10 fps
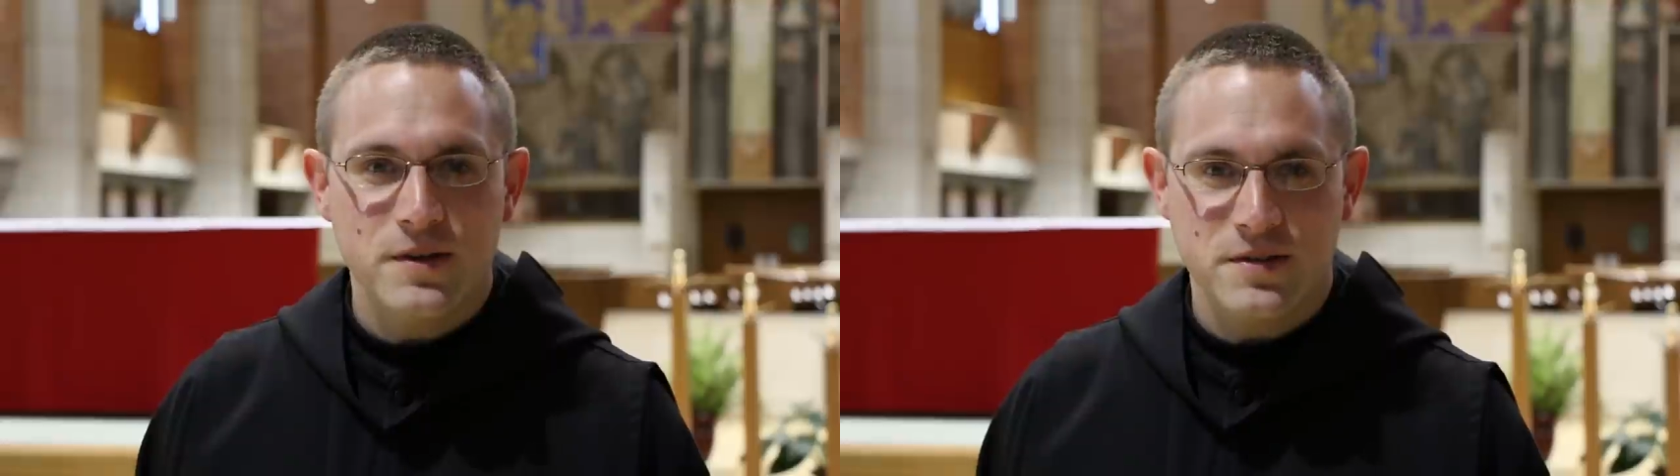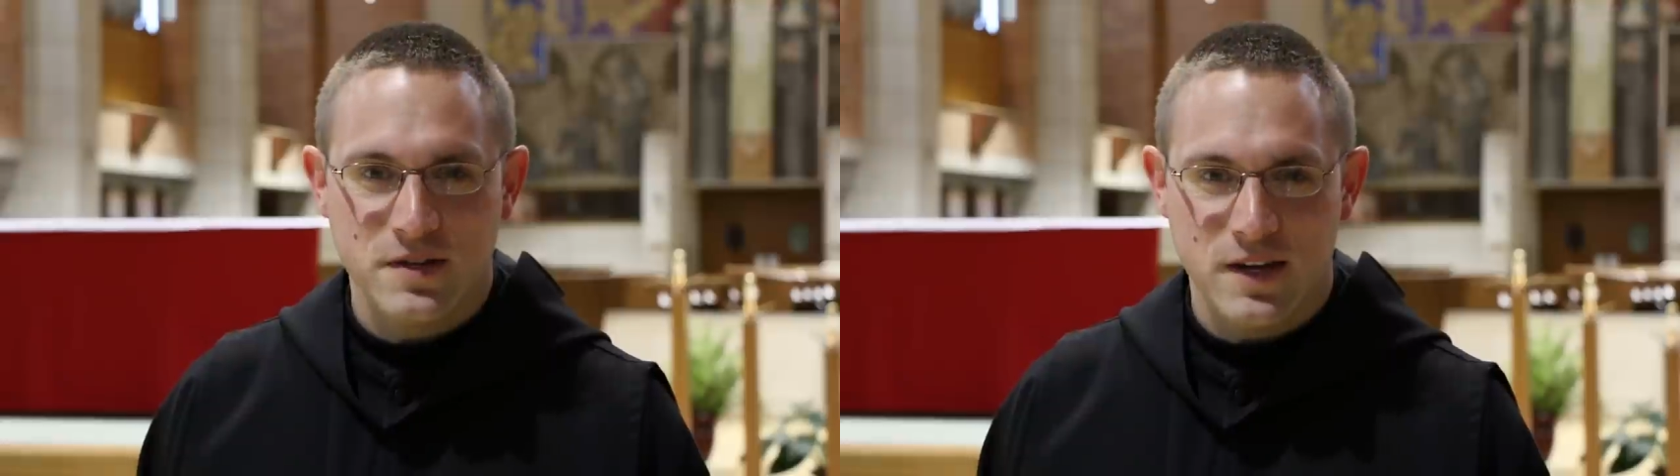
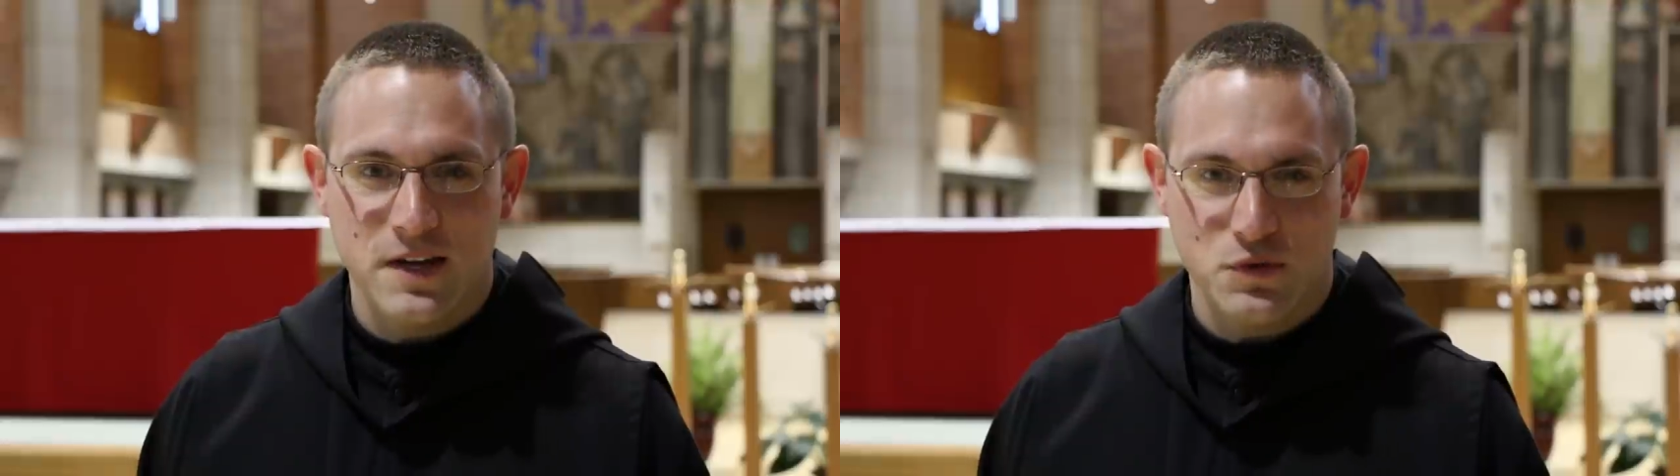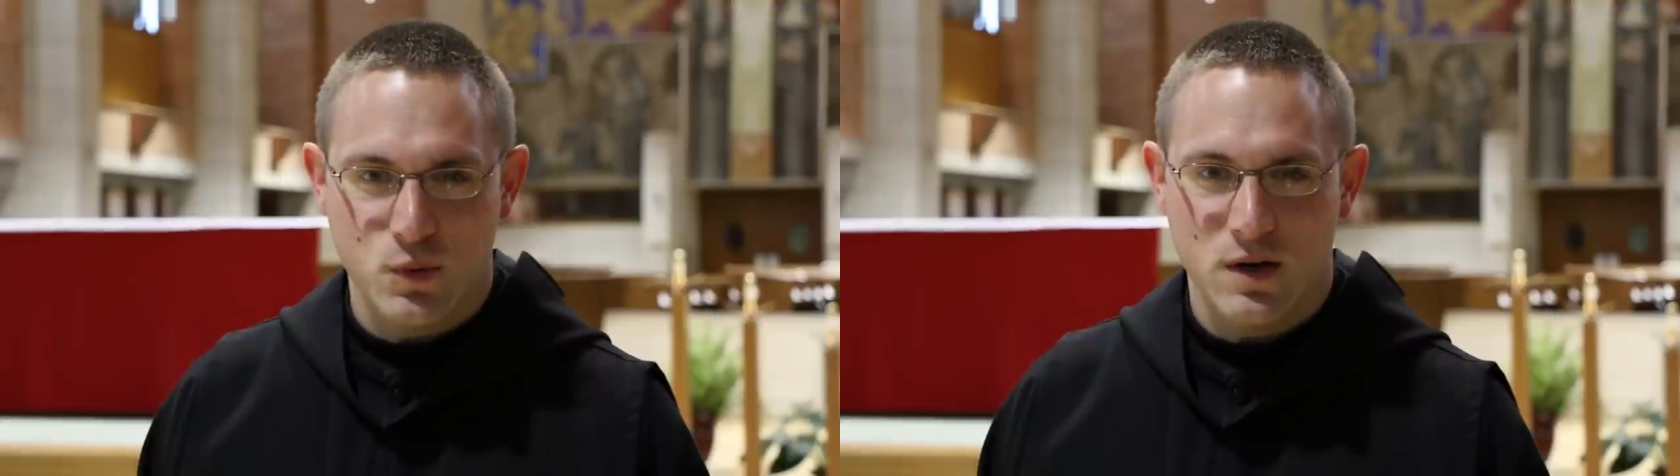for us
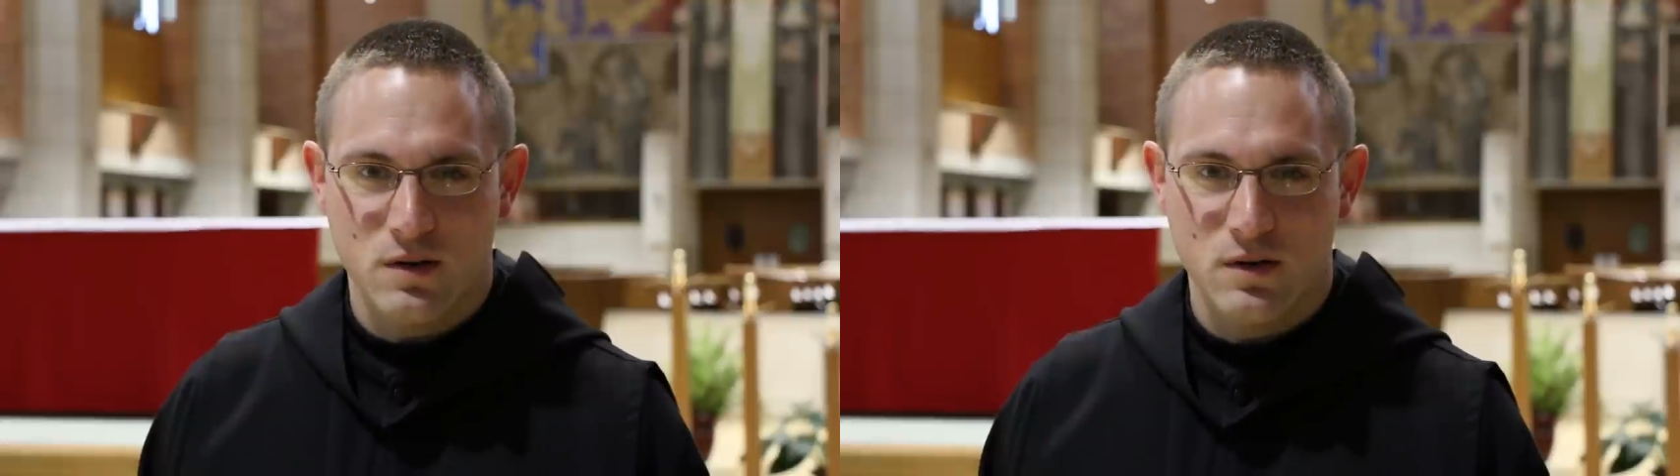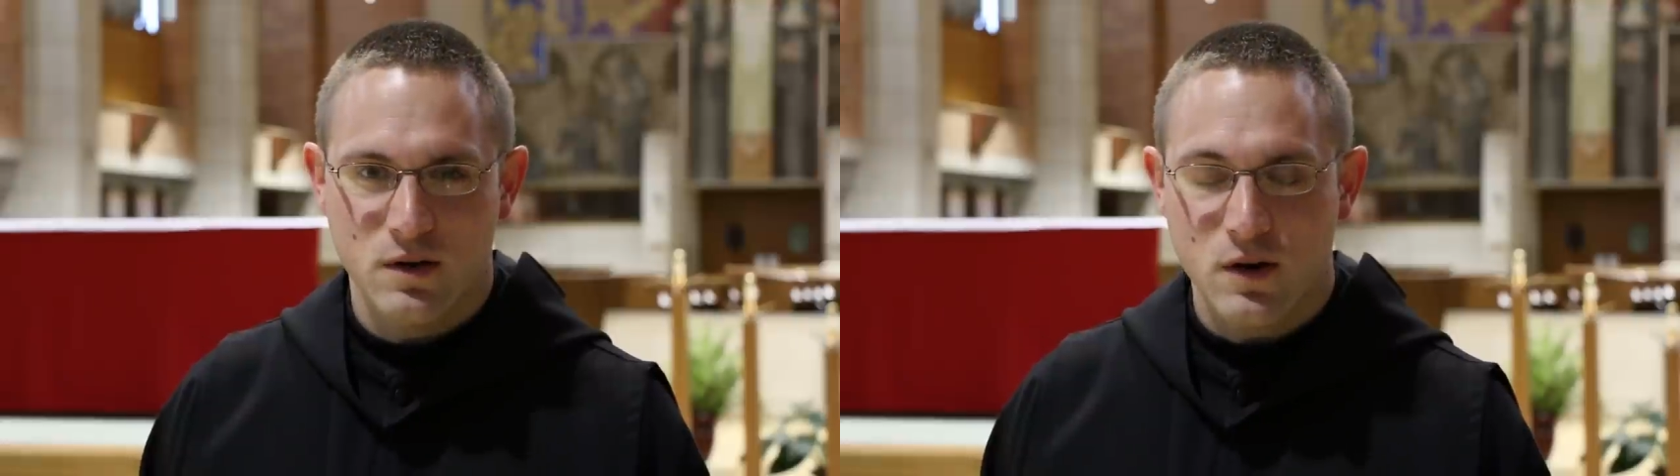today as
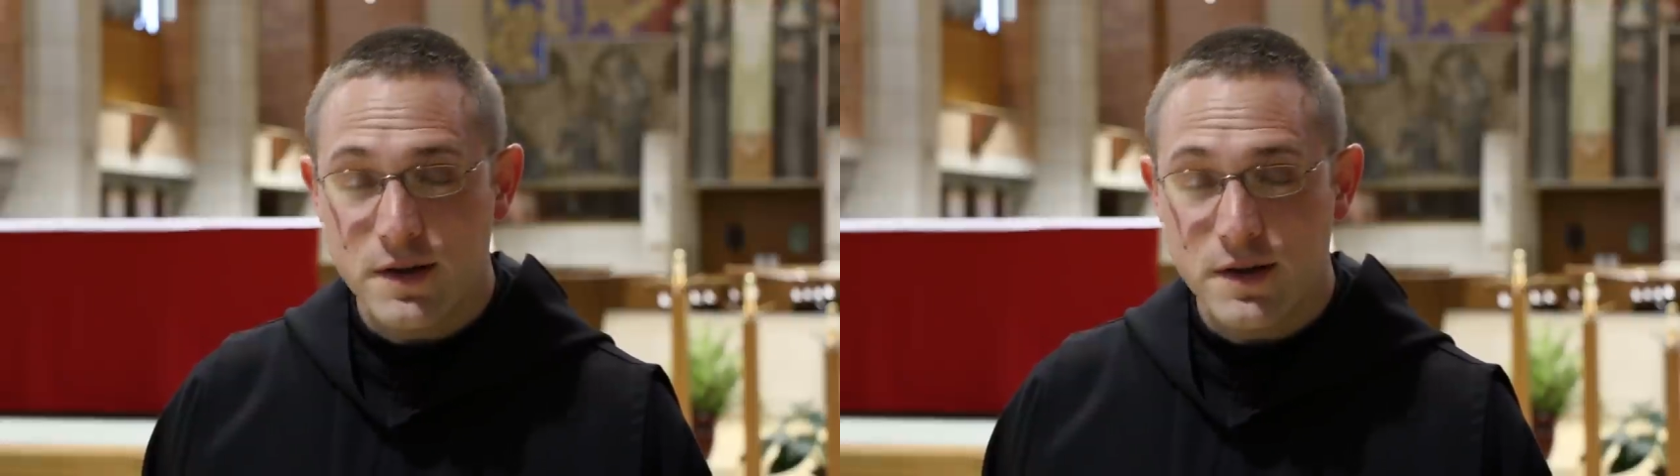well.